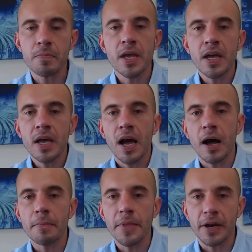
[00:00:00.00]

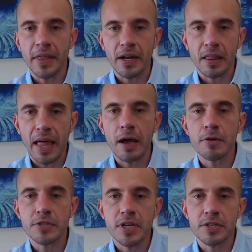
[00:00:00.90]
That
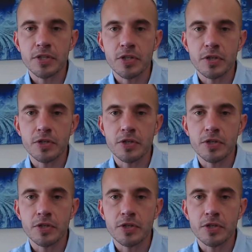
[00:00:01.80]
allows us to